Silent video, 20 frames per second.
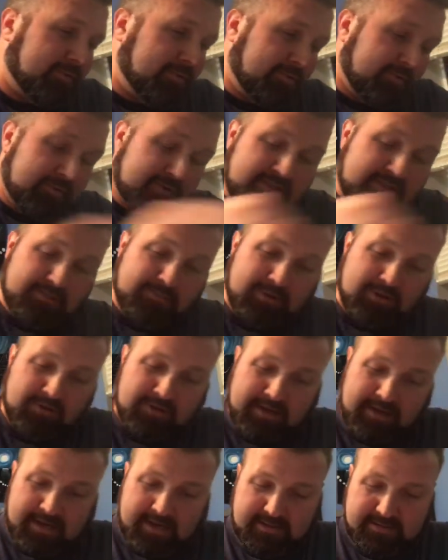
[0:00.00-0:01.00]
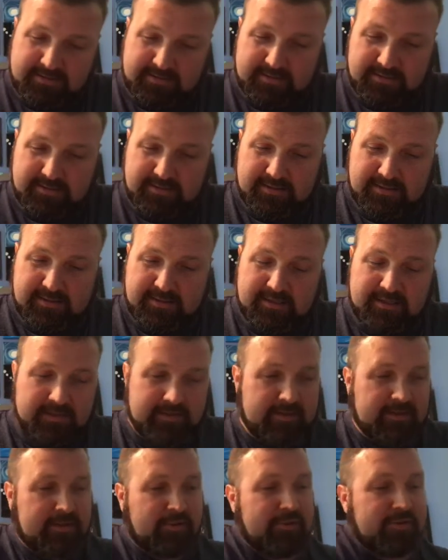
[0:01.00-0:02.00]
who are Tebow guys.
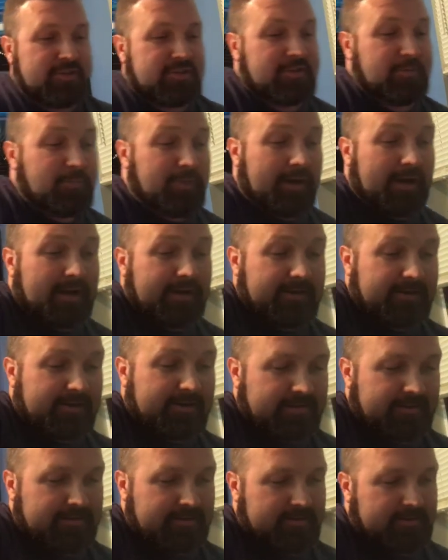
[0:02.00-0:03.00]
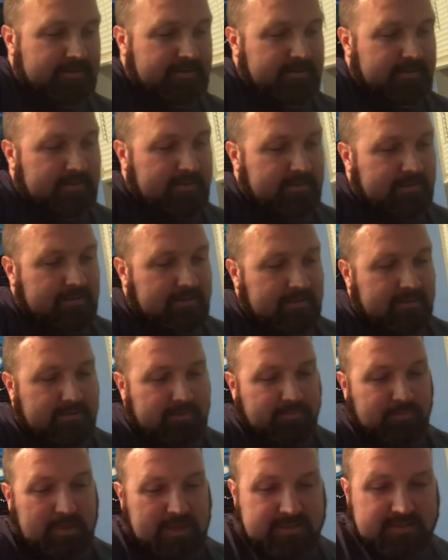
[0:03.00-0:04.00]
And then Christian Ponder,
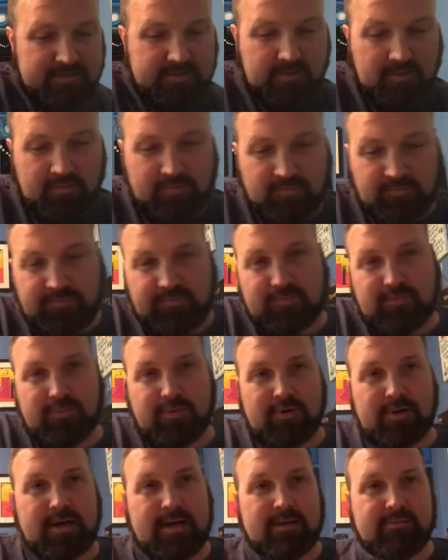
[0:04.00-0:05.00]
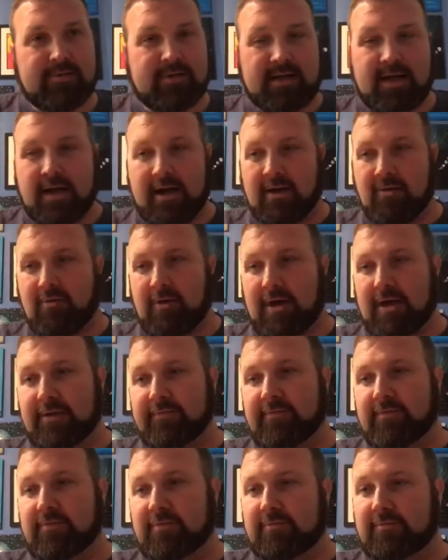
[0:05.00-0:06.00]
best known for having a hot
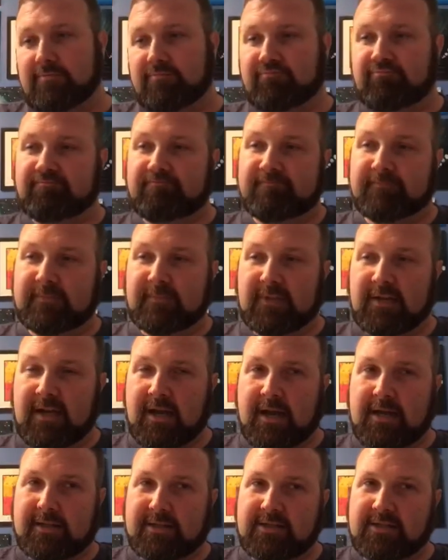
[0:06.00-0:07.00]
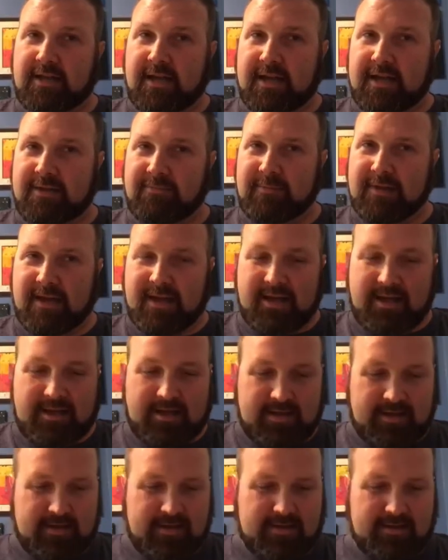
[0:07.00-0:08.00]
wife on College Game Day,
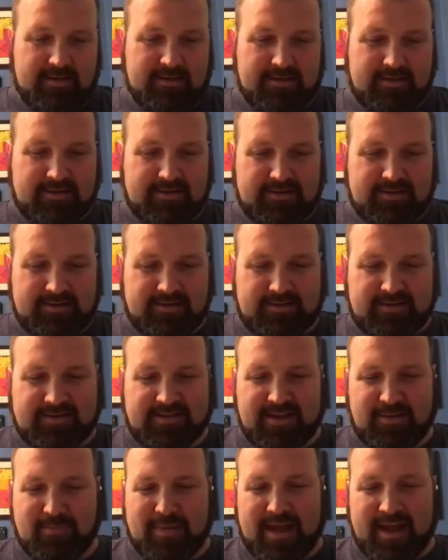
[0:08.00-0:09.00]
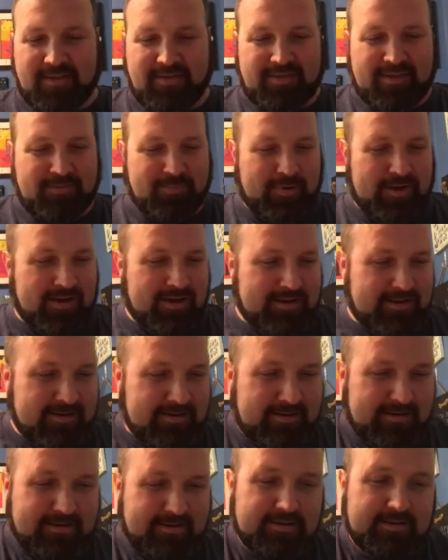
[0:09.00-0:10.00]
Samantha
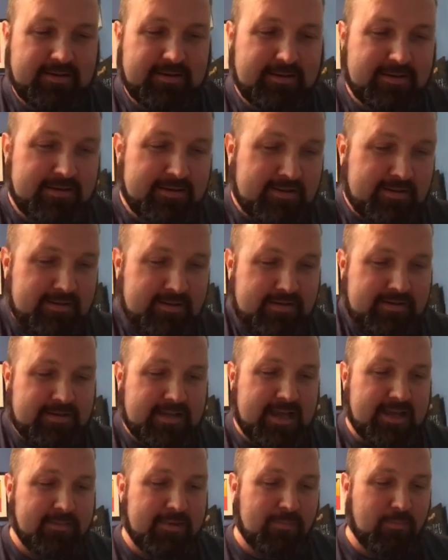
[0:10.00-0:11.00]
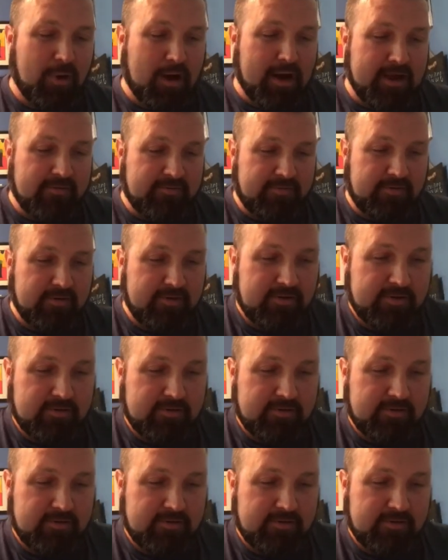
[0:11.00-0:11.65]
Ponder. Sammy Bradford,